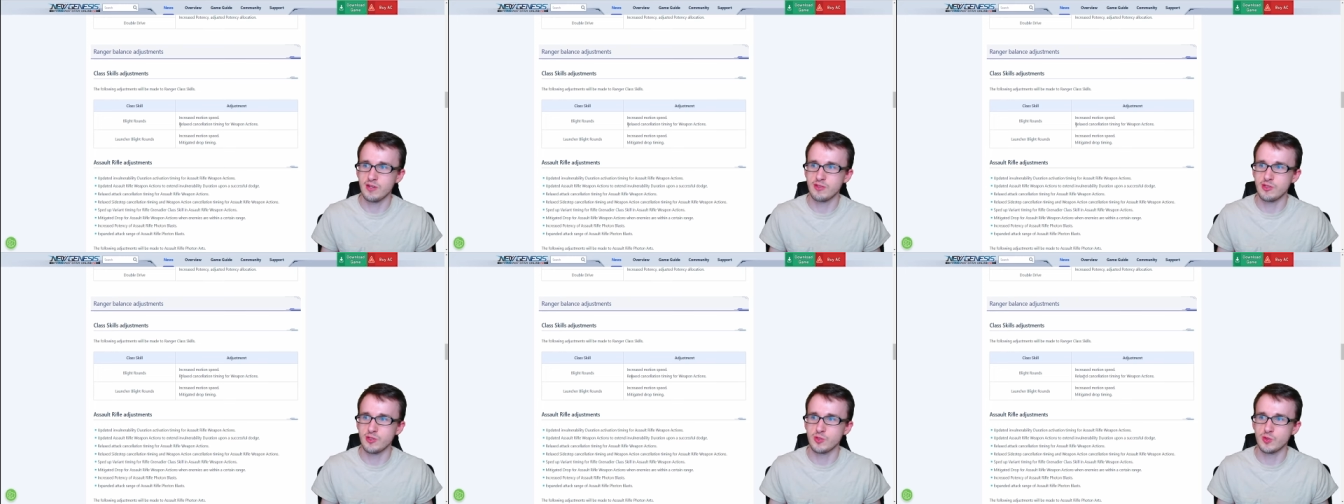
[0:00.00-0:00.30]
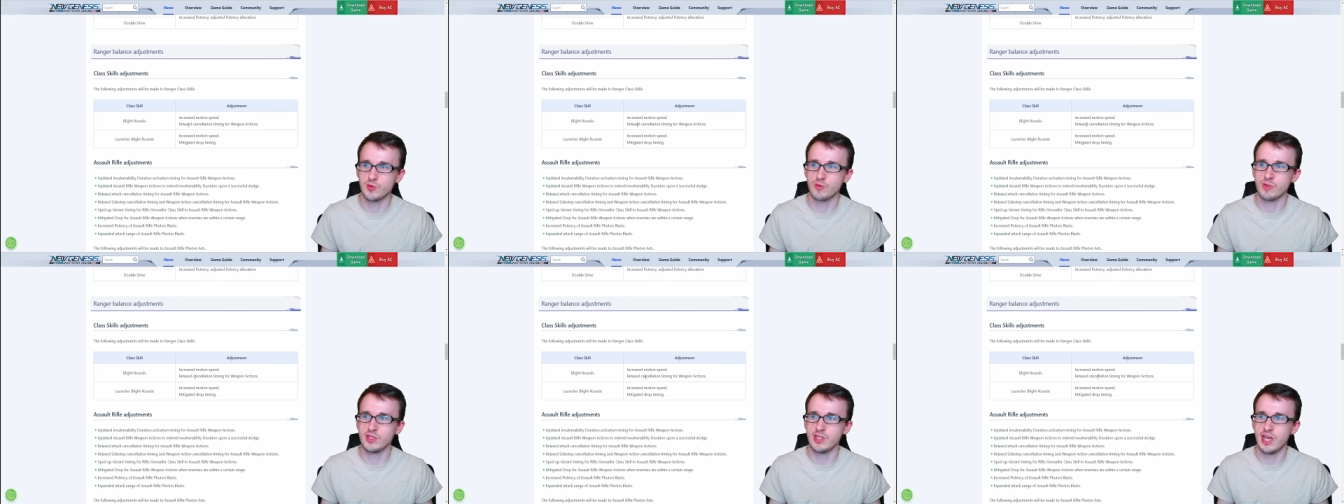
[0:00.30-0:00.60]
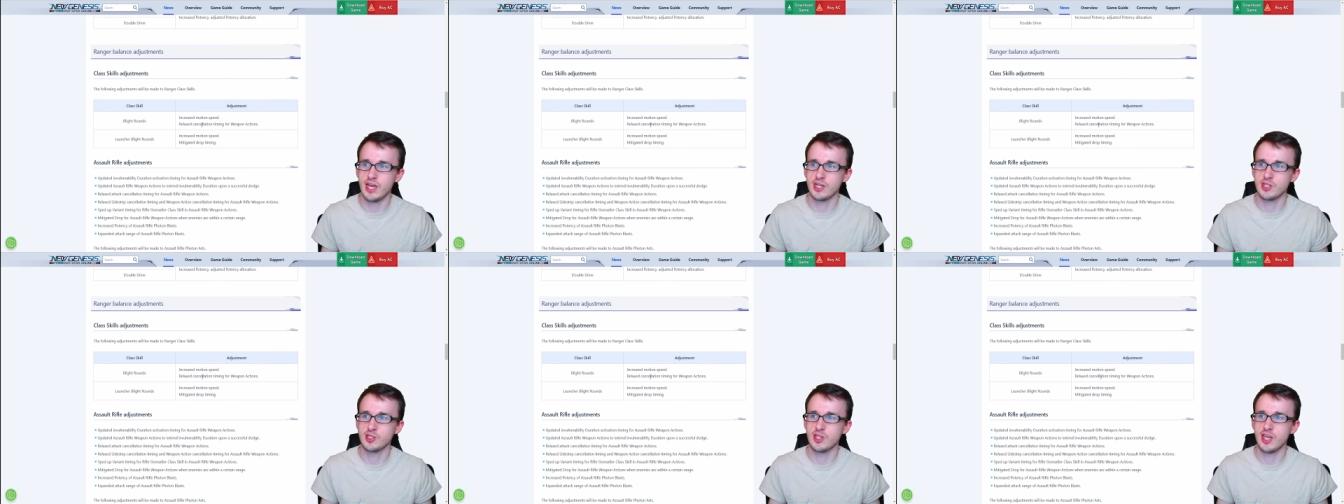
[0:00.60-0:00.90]
there's
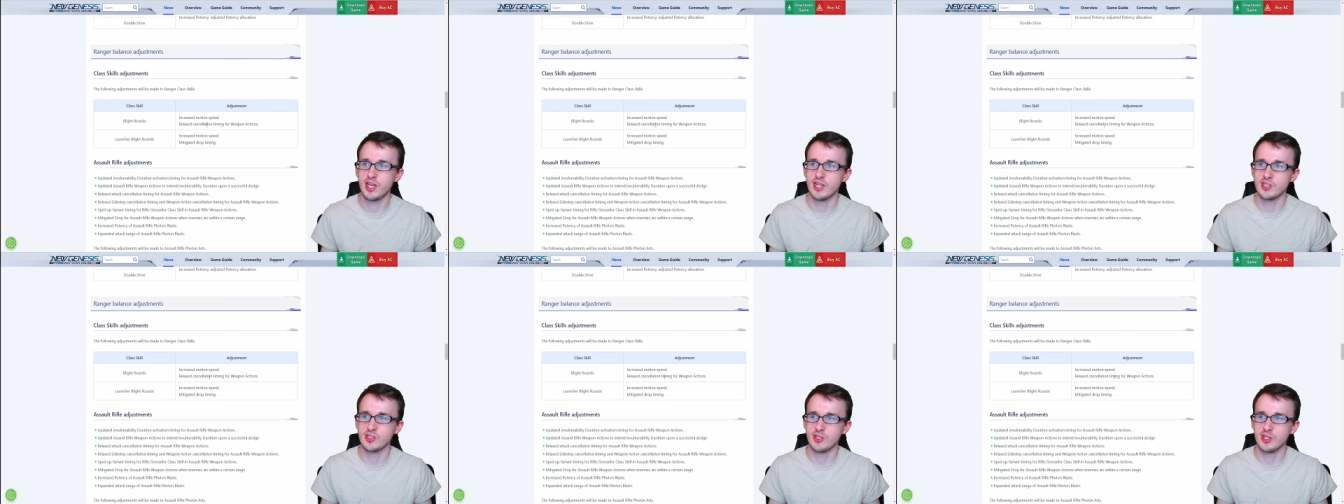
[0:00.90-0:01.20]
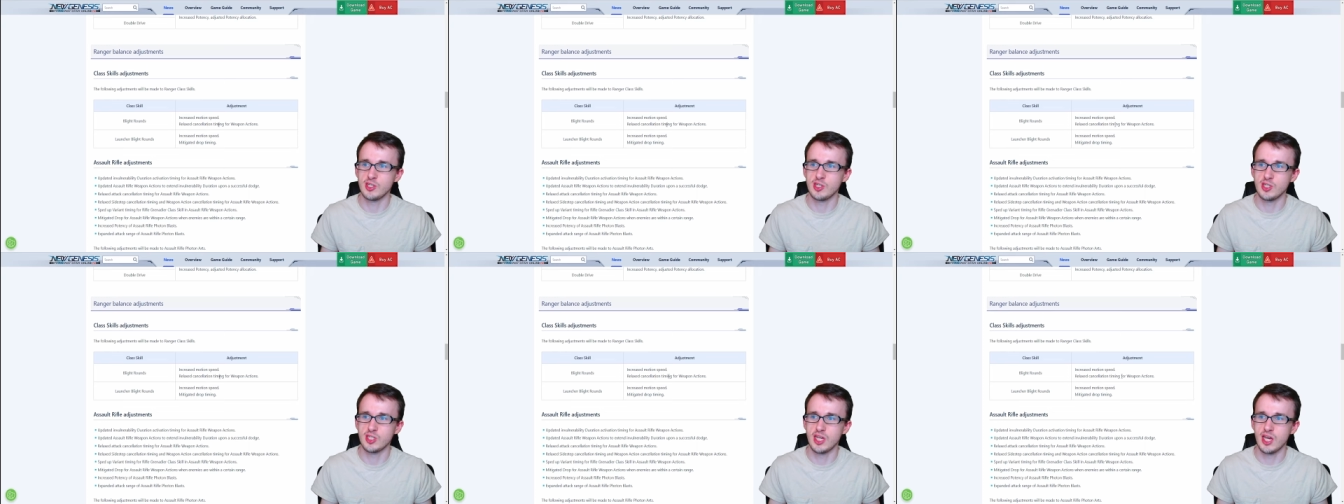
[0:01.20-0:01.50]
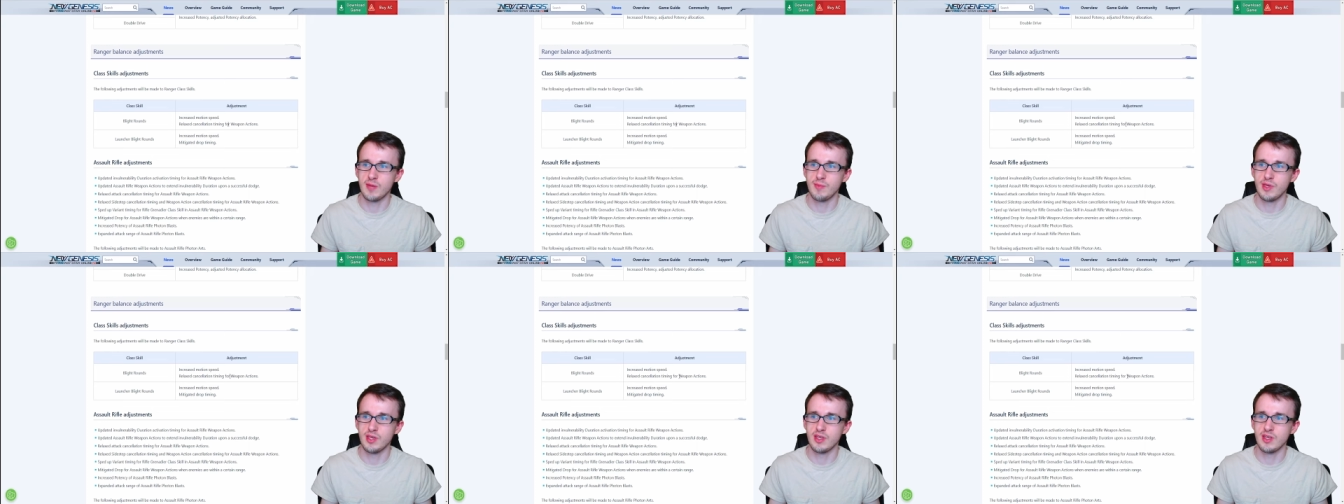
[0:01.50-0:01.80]
relaxed cancellation
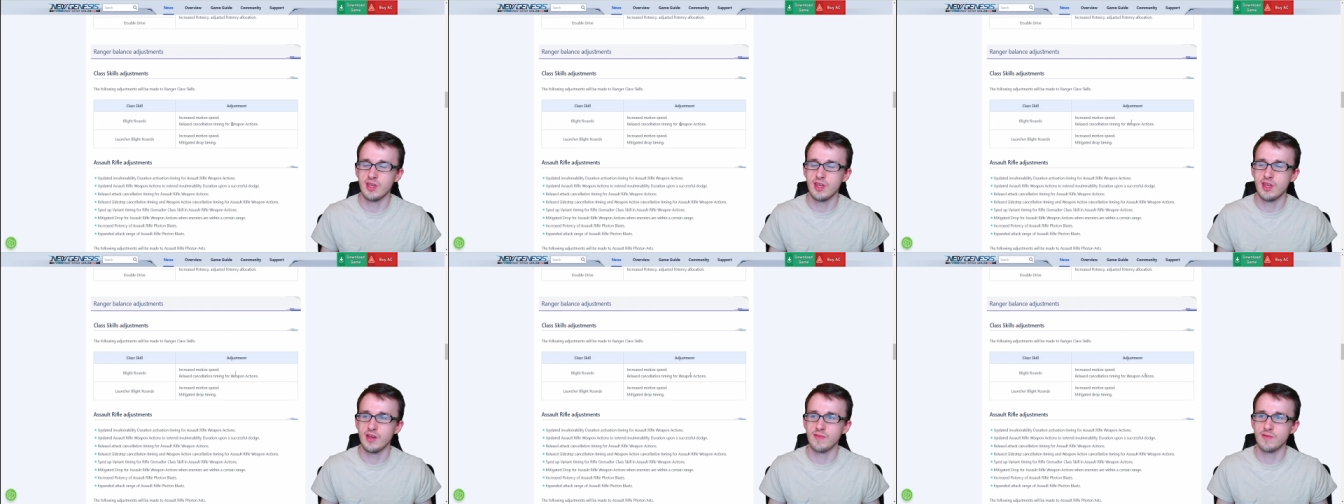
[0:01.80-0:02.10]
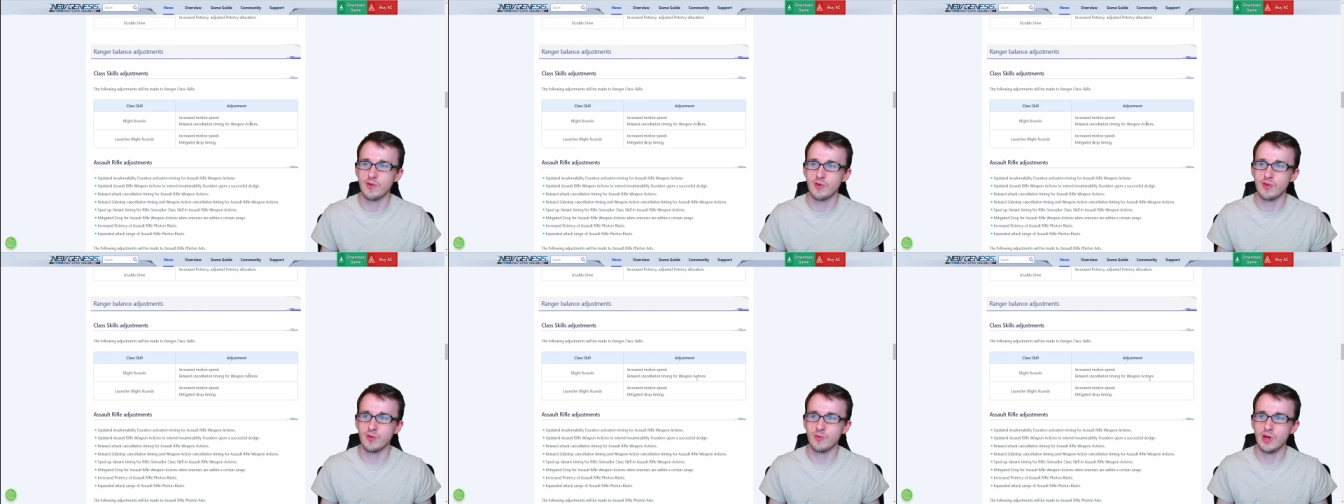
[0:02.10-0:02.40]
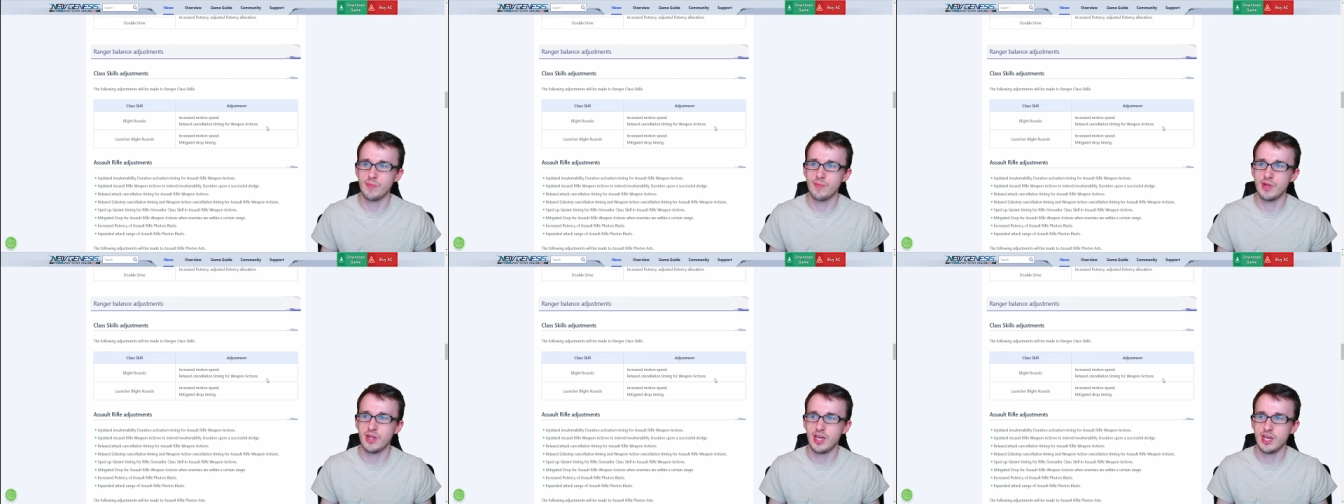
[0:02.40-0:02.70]
timing for the
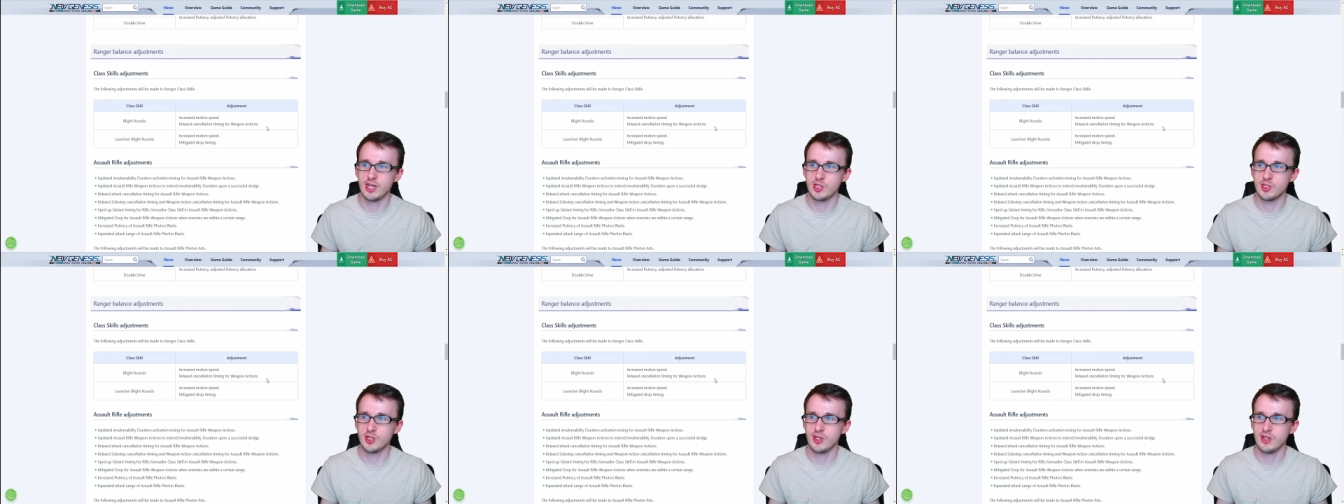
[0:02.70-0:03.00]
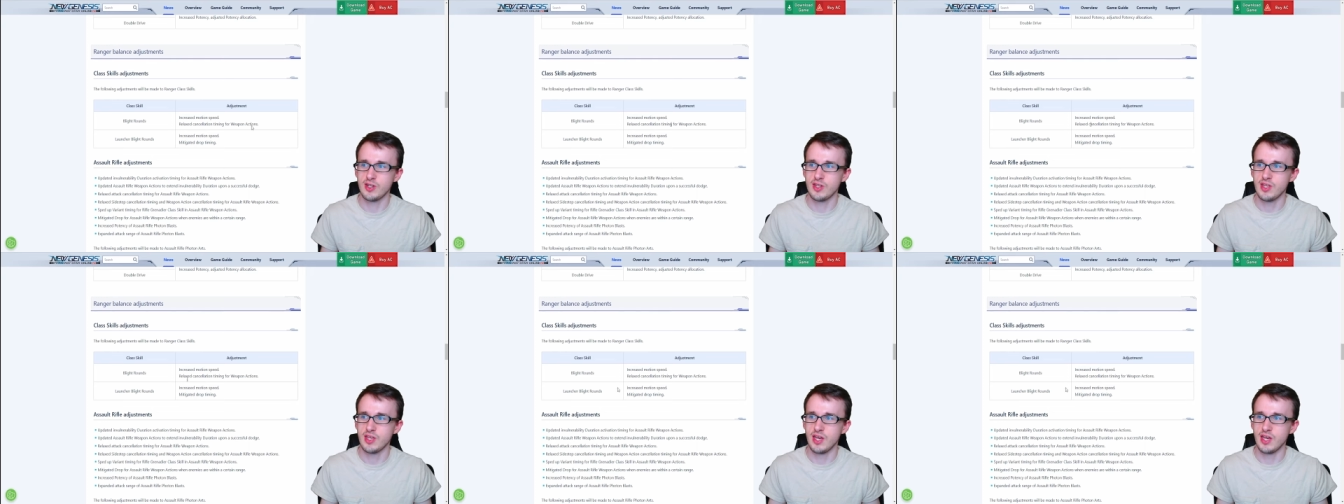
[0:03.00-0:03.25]
weapon action,